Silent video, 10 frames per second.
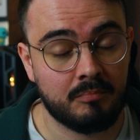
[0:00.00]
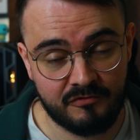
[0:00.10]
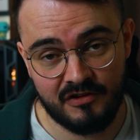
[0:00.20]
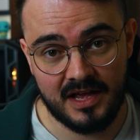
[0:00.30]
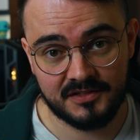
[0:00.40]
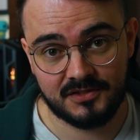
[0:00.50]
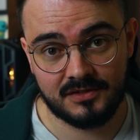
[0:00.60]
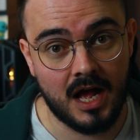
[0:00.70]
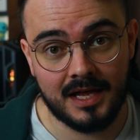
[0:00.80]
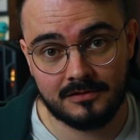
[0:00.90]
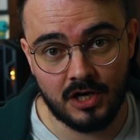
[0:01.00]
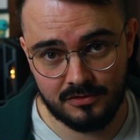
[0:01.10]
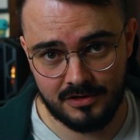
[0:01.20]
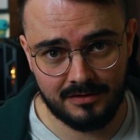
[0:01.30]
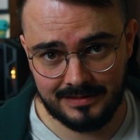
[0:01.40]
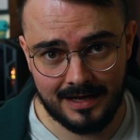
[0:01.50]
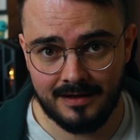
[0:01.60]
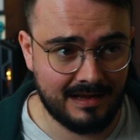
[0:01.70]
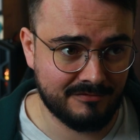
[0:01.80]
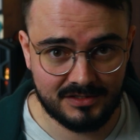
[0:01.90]
first. I don't know yet. I
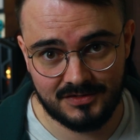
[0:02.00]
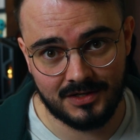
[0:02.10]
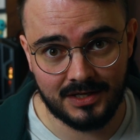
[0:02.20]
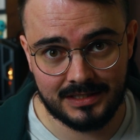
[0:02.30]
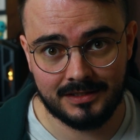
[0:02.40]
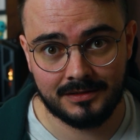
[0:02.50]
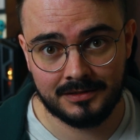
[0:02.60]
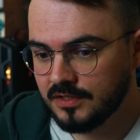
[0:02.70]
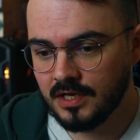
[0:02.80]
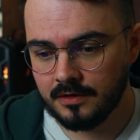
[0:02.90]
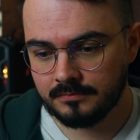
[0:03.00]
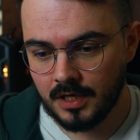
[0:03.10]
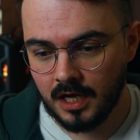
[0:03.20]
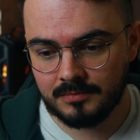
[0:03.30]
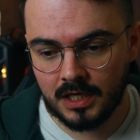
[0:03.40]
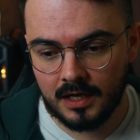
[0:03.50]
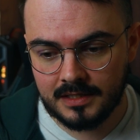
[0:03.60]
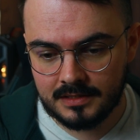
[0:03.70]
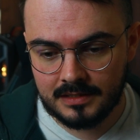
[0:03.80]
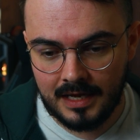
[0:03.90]
haven't decided. So I hope you
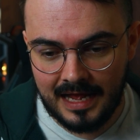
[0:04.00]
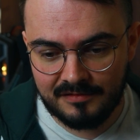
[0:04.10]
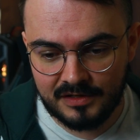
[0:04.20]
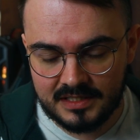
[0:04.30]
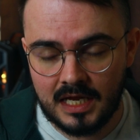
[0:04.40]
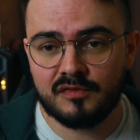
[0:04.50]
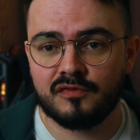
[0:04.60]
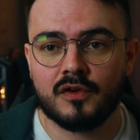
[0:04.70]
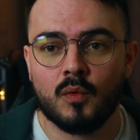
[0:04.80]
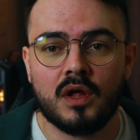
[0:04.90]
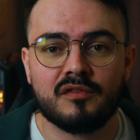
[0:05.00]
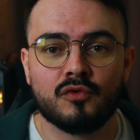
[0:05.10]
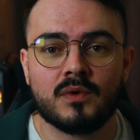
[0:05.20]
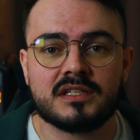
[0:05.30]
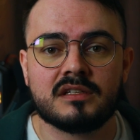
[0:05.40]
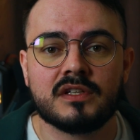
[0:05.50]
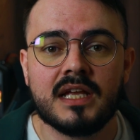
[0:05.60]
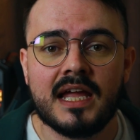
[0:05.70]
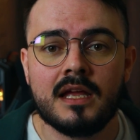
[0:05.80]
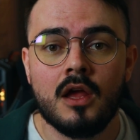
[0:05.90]
guys have a safe and wonderful rest of your
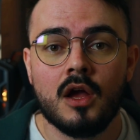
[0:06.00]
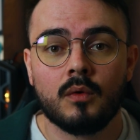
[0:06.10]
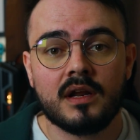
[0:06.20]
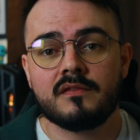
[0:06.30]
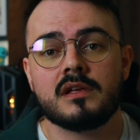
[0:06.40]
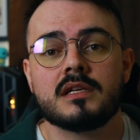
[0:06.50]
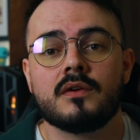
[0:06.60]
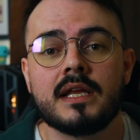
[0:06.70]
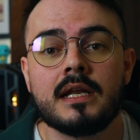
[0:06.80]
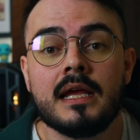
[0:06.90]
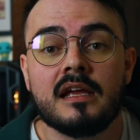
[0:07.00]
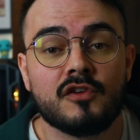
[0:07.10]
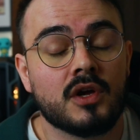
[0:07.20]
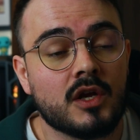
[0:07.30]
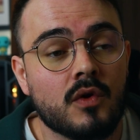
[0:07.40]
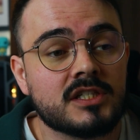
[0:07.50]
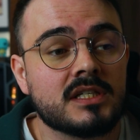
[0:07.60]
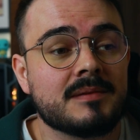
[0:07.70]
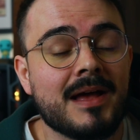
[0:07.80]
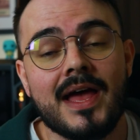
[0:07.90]
day, whatever you're doing. If you've got any
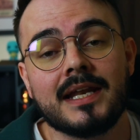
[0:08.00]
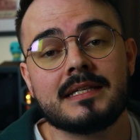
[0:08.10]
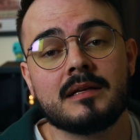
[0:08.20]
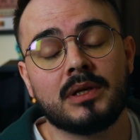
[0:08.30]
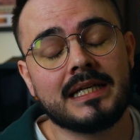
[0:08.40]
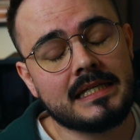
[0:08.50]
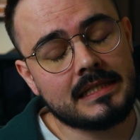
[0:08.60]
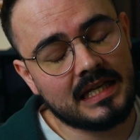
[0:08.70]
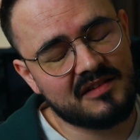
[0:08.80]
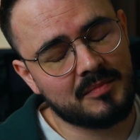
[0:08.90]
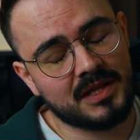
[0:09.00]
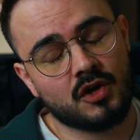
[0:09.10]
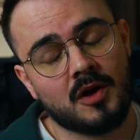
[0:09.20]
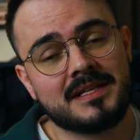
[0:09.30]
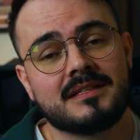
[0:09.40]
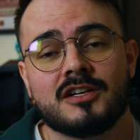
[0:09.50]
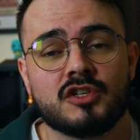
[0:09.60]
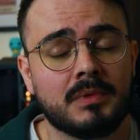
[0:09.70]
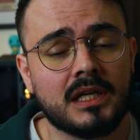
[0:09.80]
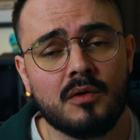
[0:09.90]
questions about editing, please leave them in the comment
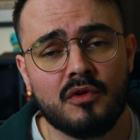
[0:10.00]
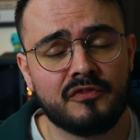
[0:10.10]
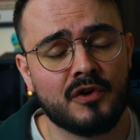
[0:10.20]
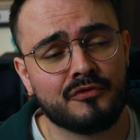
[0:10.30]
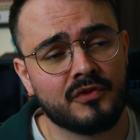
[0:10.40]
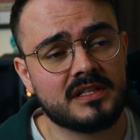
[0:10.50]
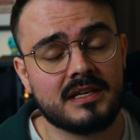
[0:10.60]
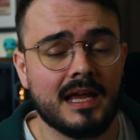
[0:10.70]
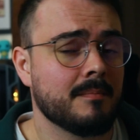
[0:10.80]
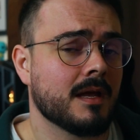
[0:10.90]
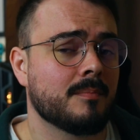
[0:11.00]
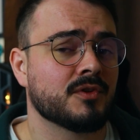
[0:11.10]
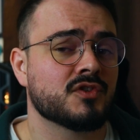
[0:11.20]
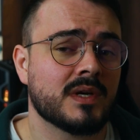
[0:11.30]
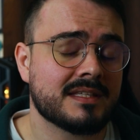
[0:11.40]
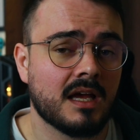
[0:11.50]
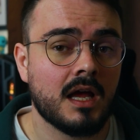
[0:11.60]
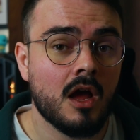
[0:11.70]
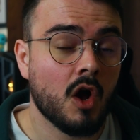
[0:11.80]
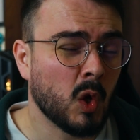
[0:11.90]
section below, or feel free to hit me up on Twitter
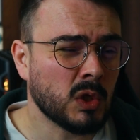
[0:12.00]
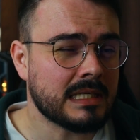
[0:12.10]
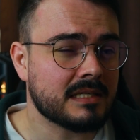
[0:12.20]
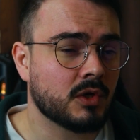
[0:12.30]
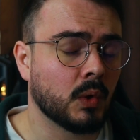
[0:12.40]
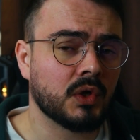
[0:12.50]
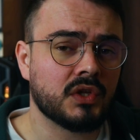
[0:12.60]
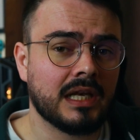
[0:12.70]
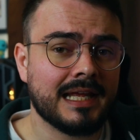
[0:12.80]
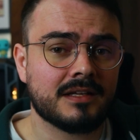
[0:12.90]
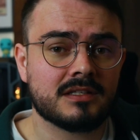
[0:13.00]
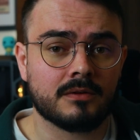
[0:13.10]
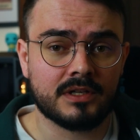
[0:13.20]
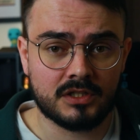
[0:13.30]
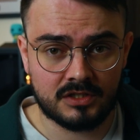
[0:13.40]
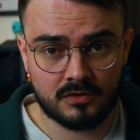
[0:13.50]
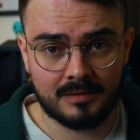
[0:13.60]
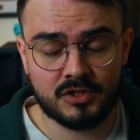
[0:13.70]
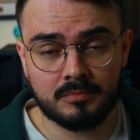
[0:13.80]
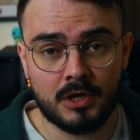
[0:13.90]
or Discord. The links are in the
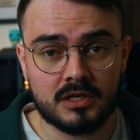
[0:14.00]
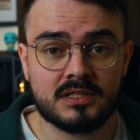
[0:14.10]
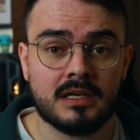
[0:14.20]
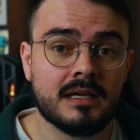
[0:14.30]
description box